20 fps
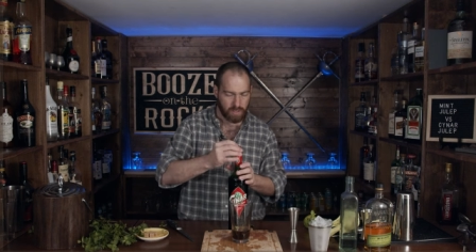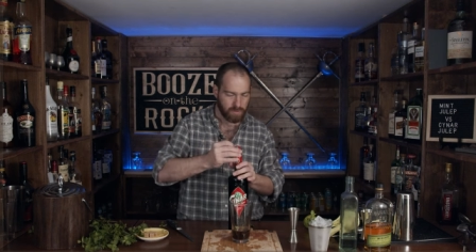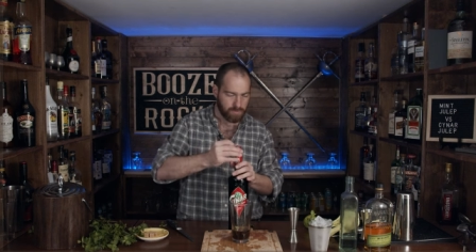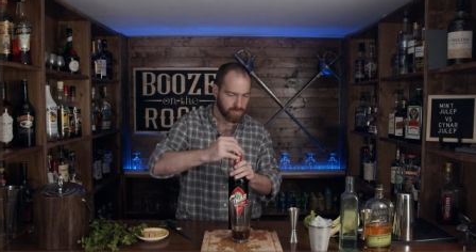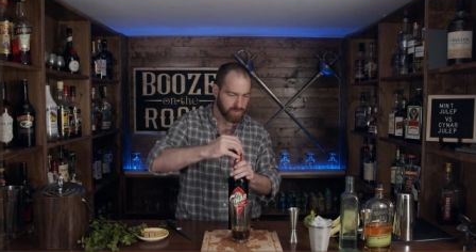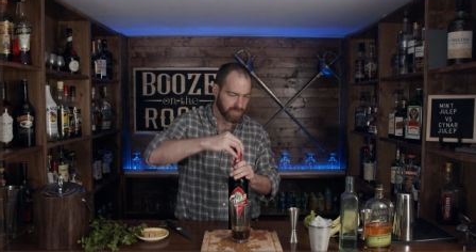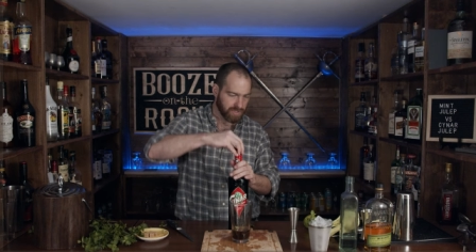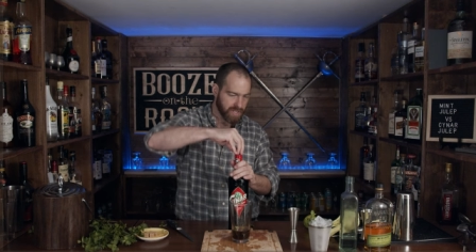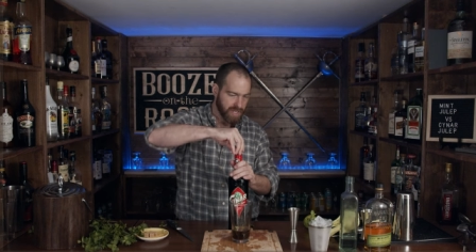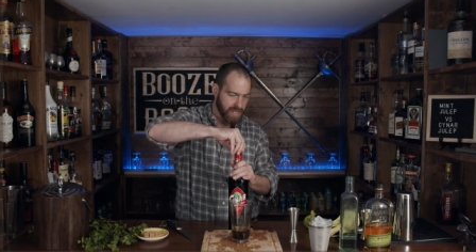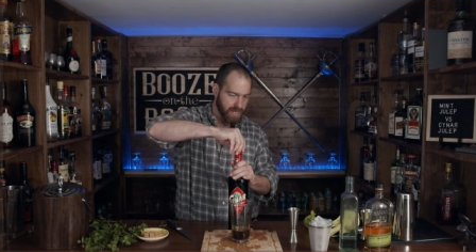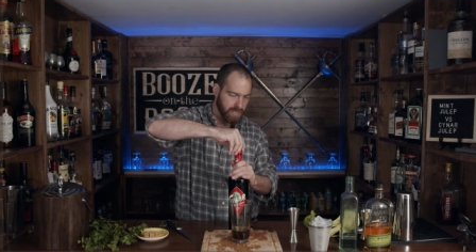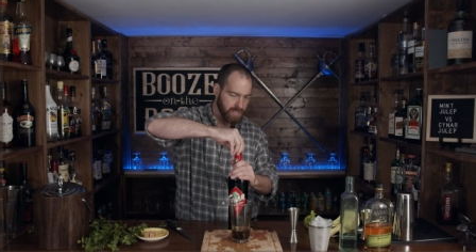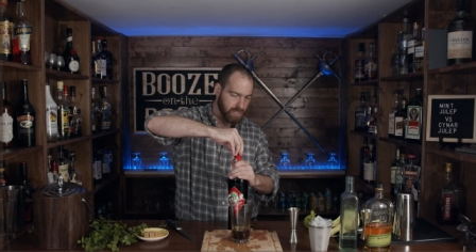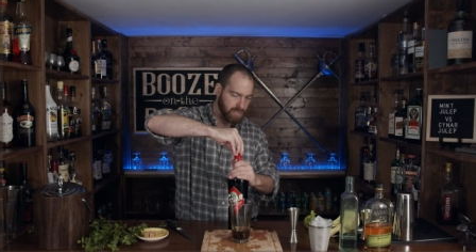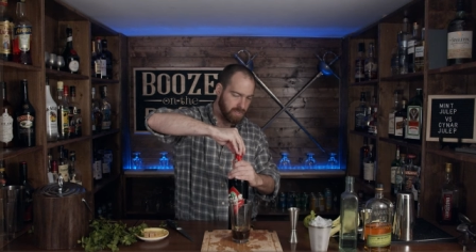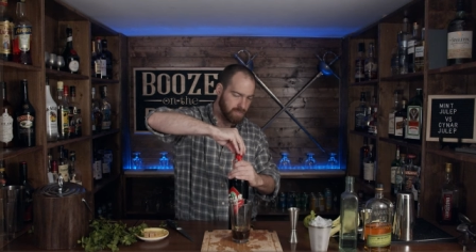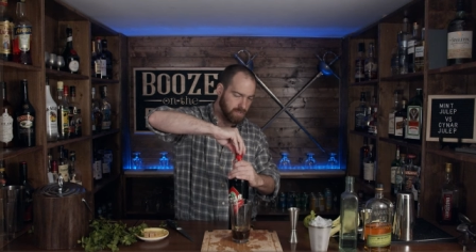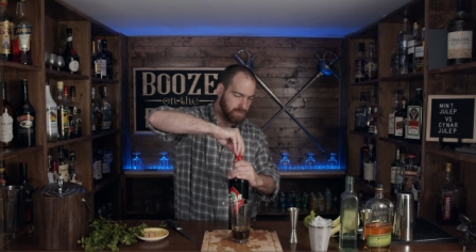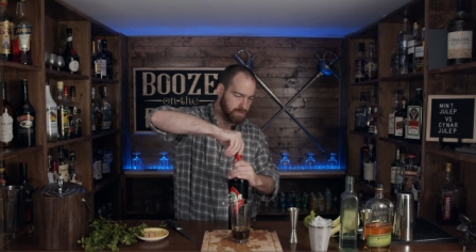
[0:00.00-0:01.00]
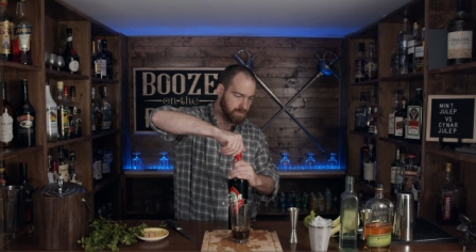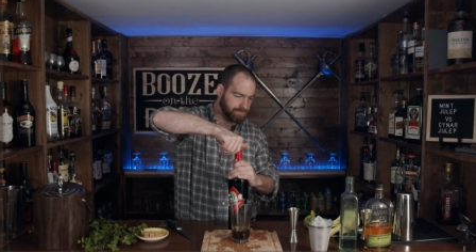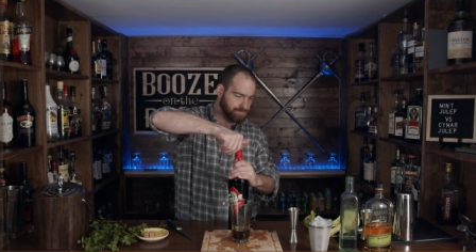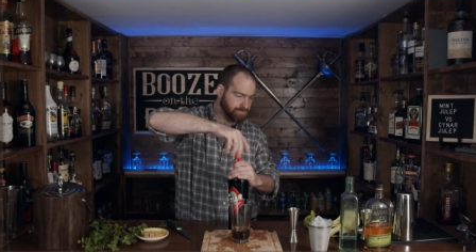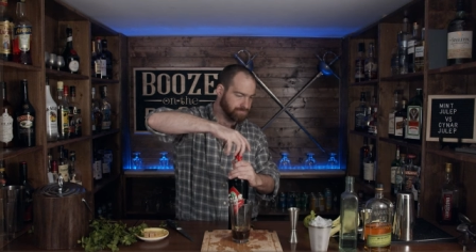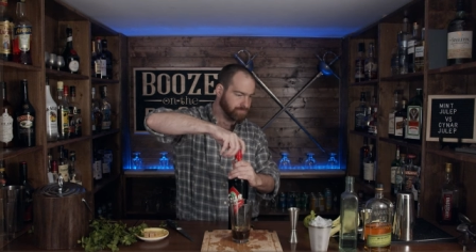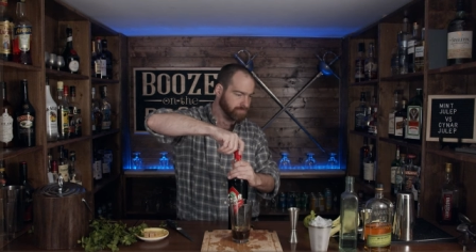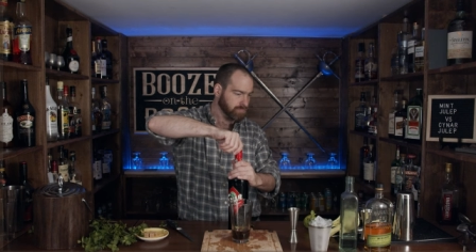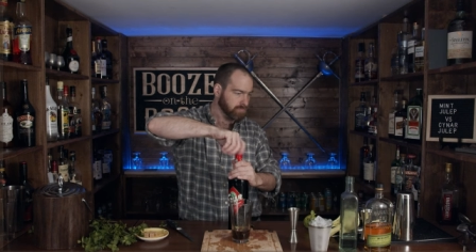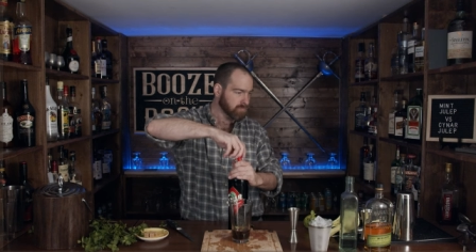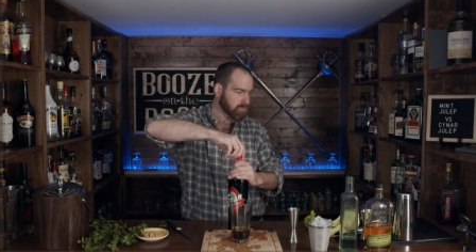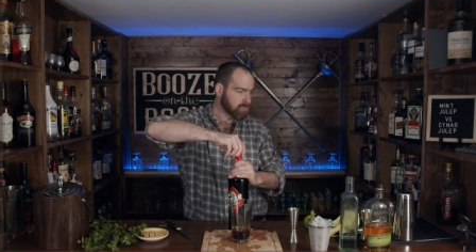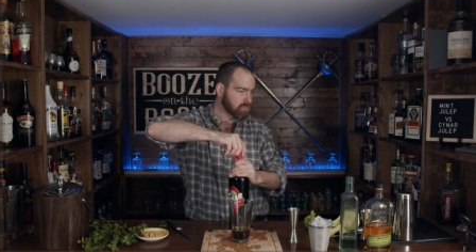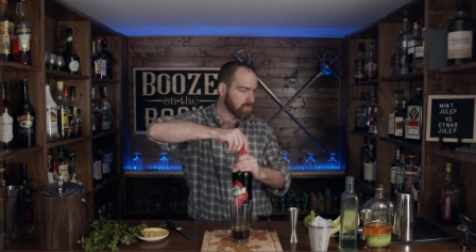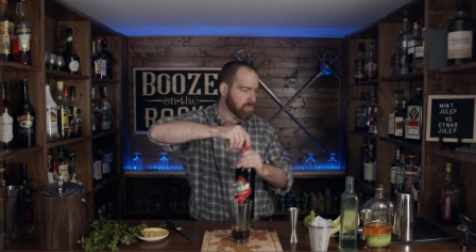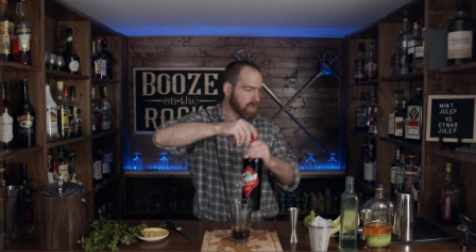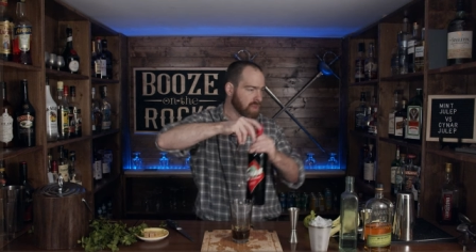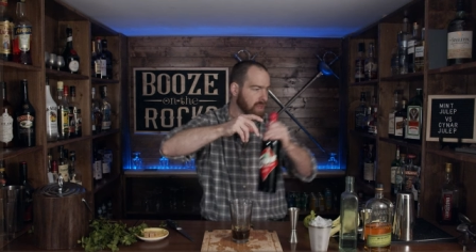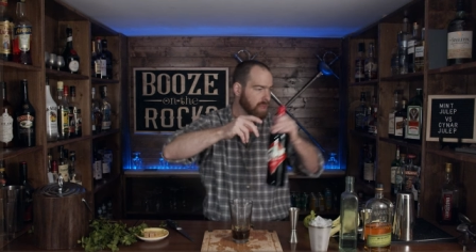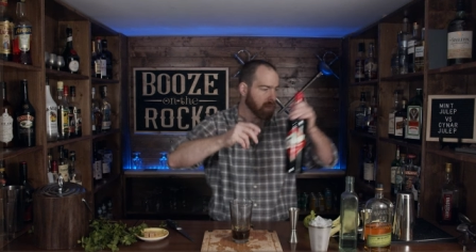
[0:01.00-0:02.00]
Put that here.
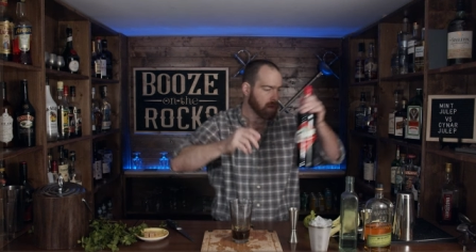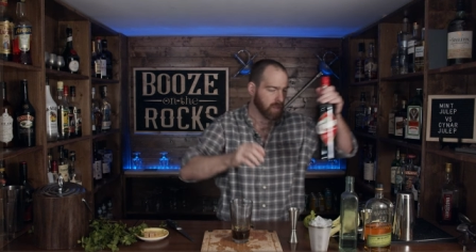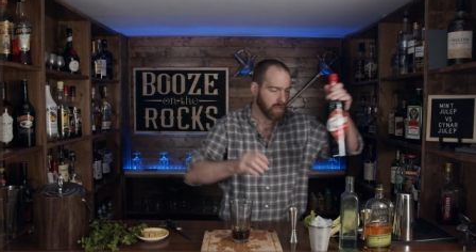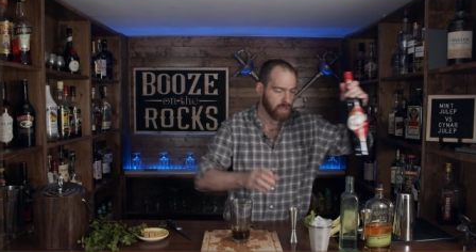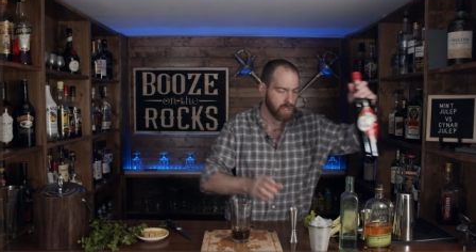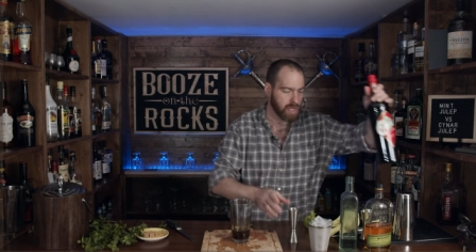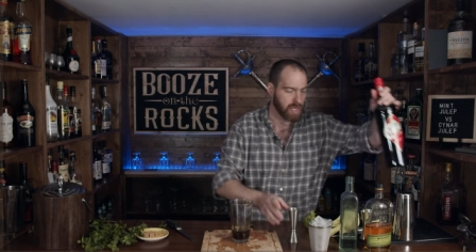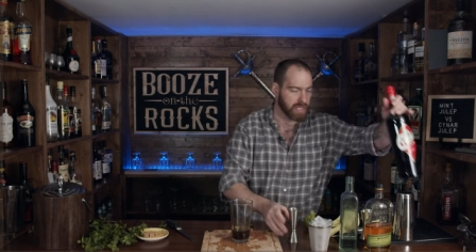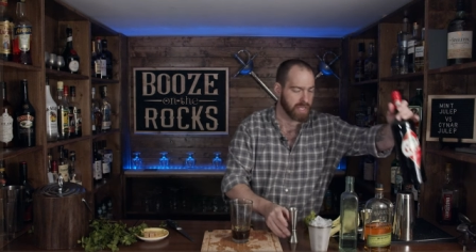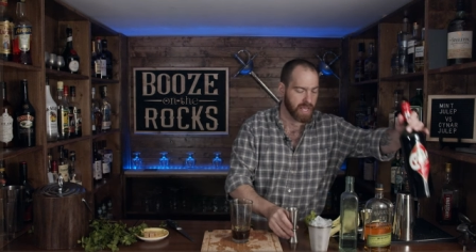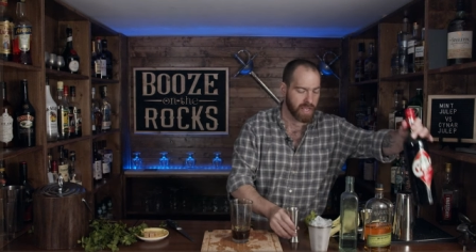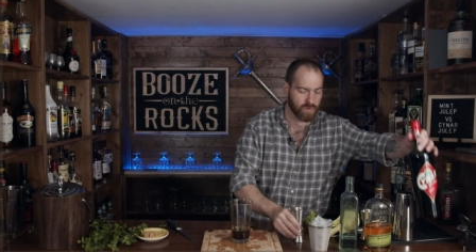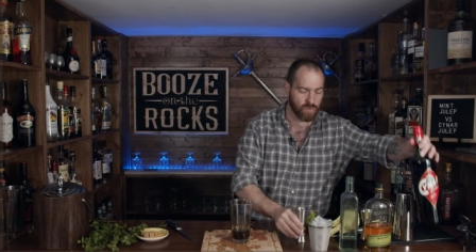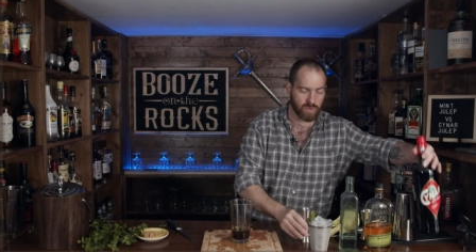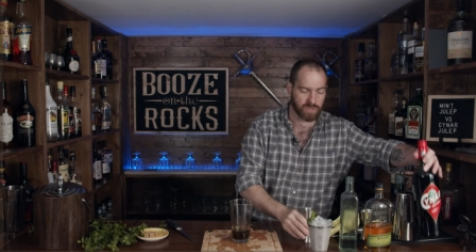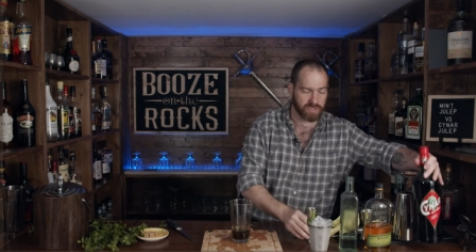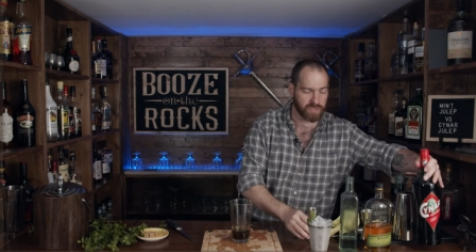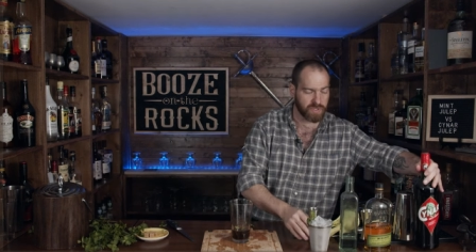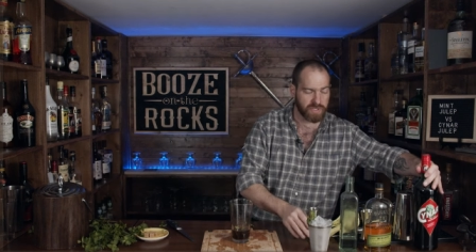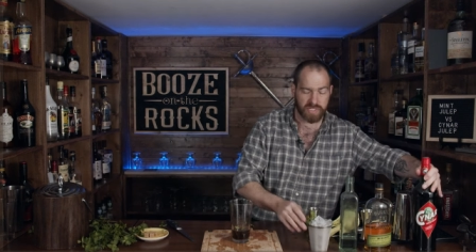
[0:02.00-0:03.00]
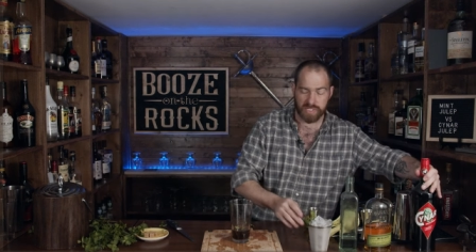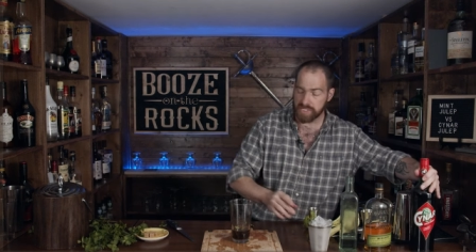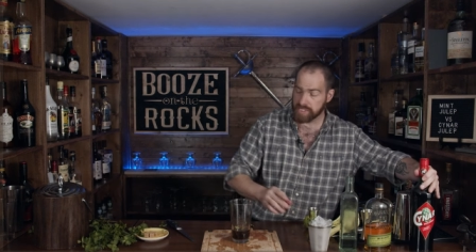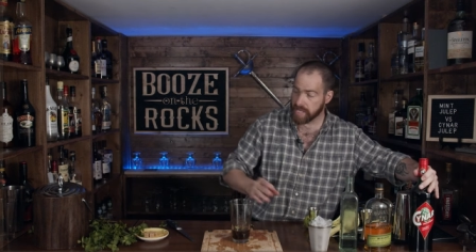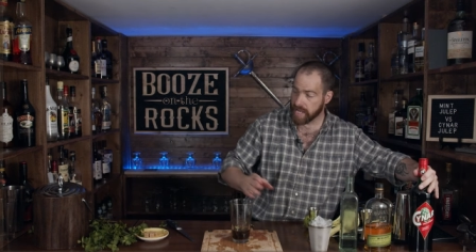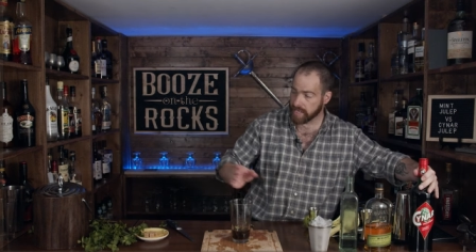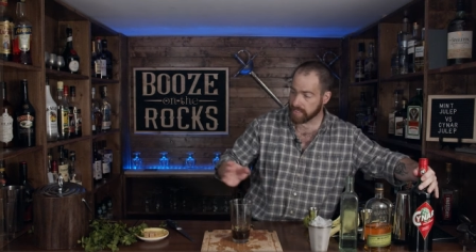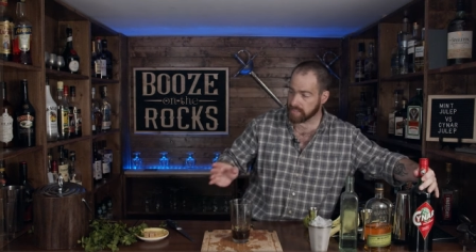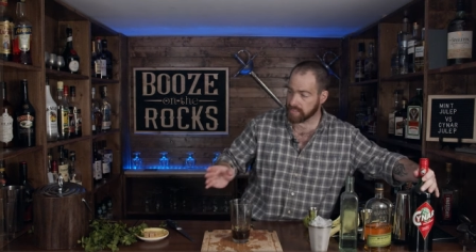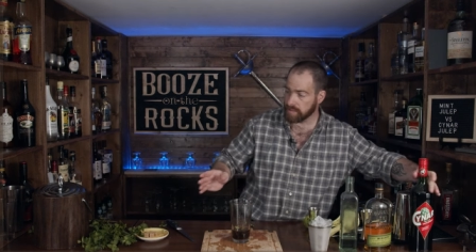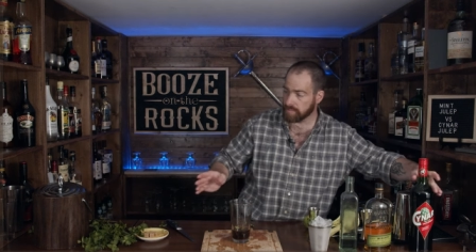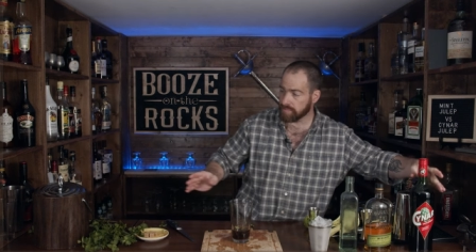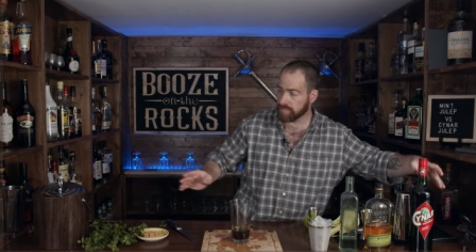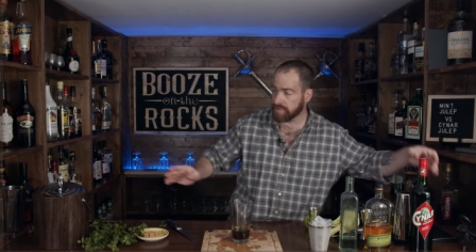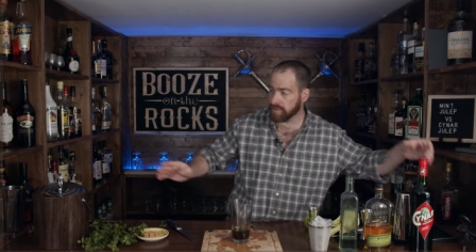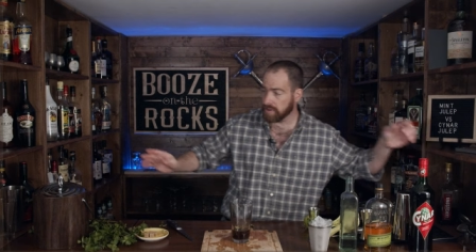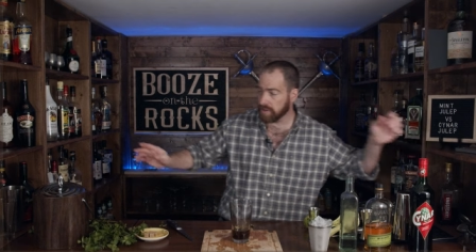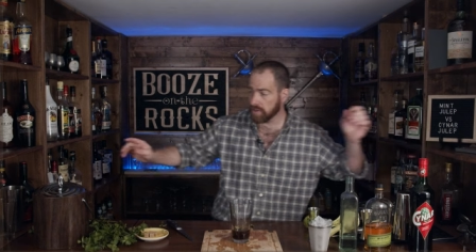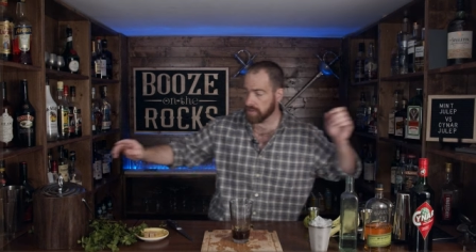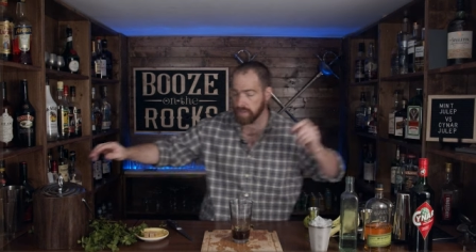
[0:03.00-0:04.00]
Again, we'll do the exact same
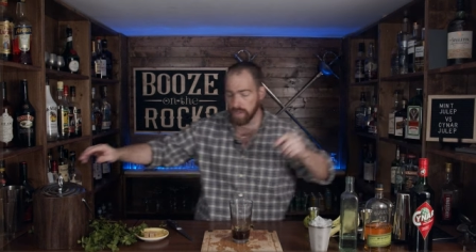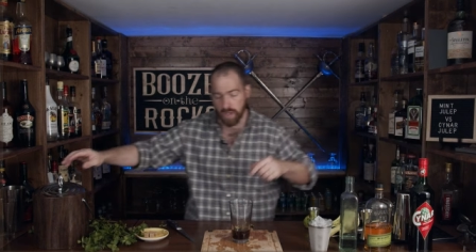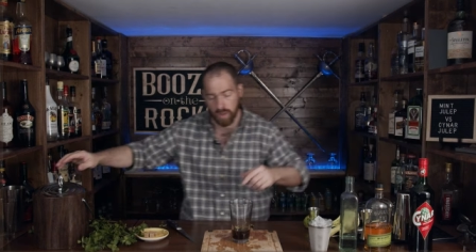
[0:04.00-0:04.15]
thing.